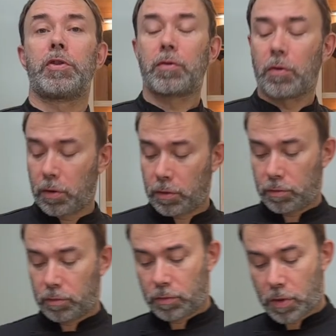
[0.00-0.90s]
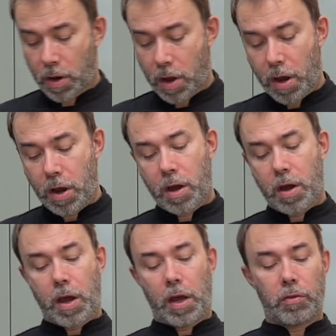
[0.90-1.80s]
store
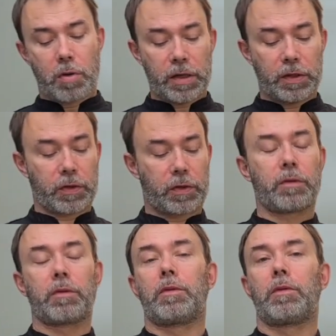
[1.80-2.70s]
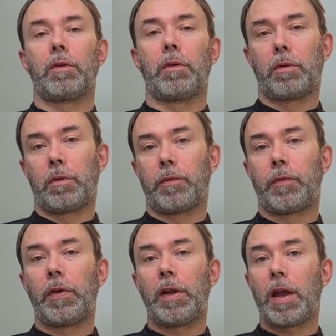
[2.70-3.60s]
and you ask
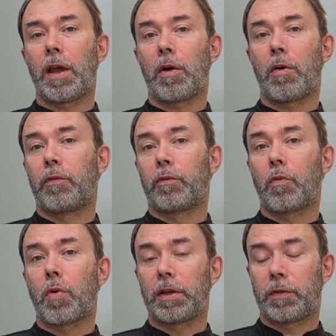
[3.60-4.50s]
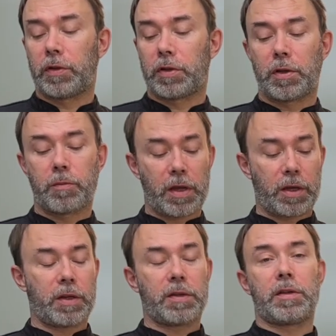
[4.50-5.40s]
fillet of white fish. In my
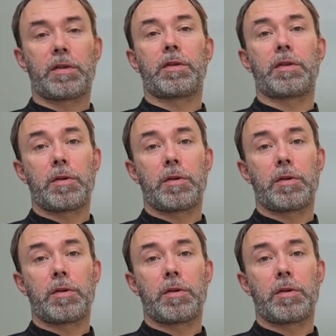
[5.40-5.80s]
case it's a sea